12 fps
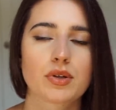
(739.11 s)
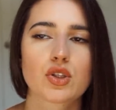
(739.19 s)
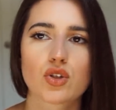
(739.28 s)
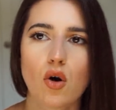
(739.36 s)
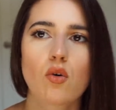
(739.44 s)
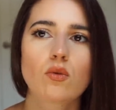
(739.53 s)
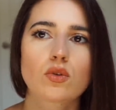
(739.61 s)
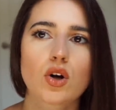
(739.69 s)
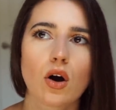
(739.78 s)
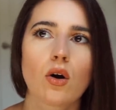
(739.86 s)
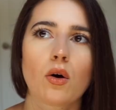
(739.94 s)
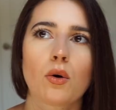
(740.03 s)
But don't
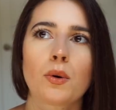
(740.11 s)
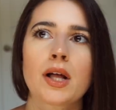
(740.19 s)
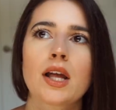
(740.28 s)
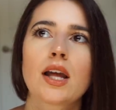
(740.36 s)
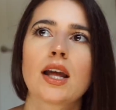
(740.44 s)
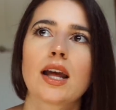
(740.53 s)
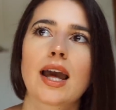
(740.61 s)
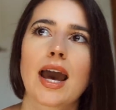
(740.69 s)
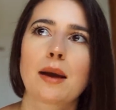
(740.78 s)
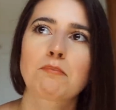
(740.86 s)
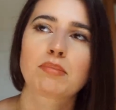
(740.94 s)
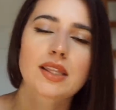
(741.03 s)
go
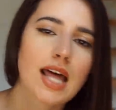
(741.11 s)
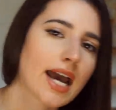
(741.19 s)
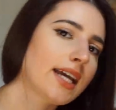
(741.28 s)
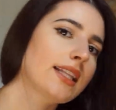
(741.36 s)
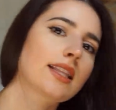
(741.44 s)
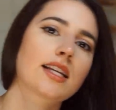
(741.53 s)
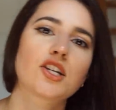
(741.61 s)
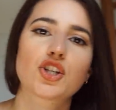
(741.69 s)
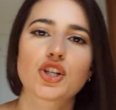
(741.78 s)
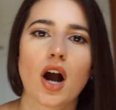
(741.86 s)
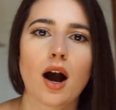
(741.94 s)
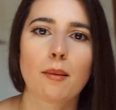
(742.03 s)
and blindly
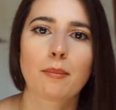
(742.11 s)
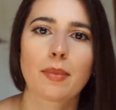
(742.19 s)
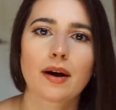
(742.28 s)
shop.